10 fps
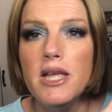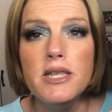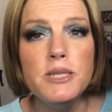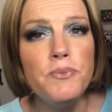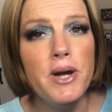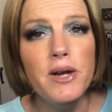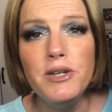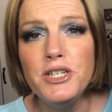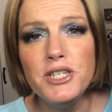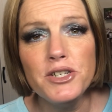This brown
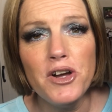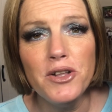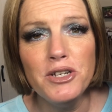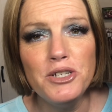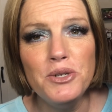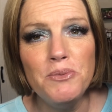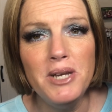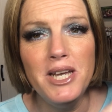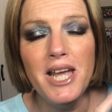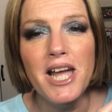is just calling to
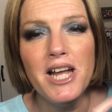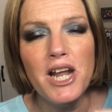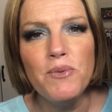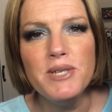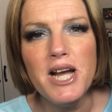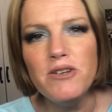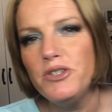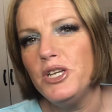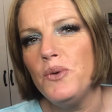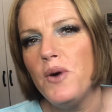me, and I was
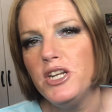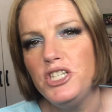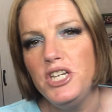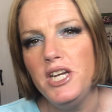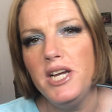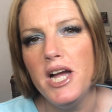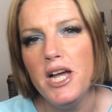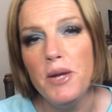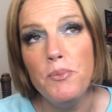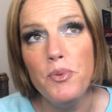actually watching
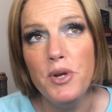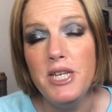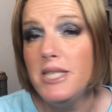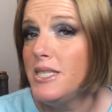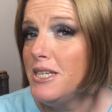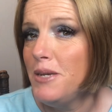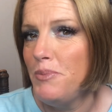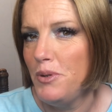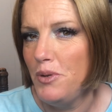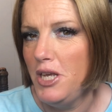Bri C
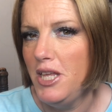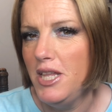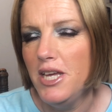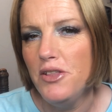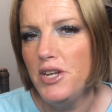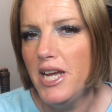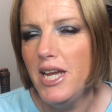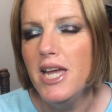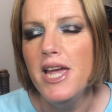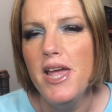Beauty the other
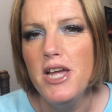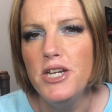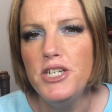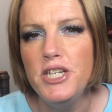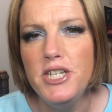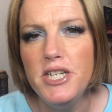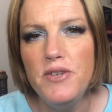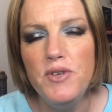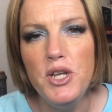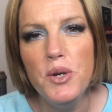day. She did a
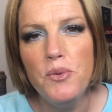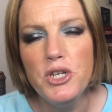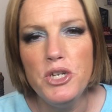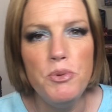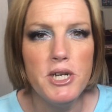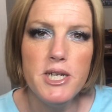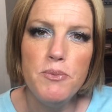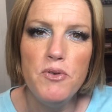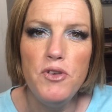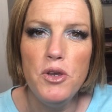video where she picked up
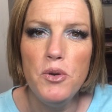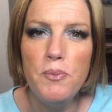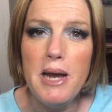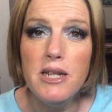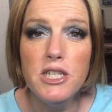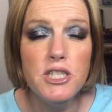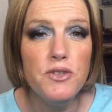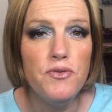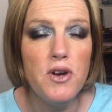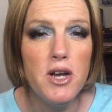a few
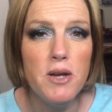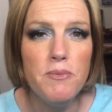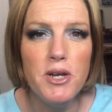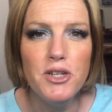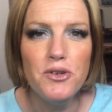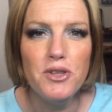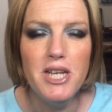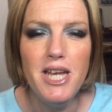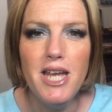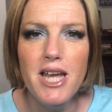palettes from
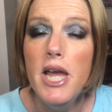Unearthly,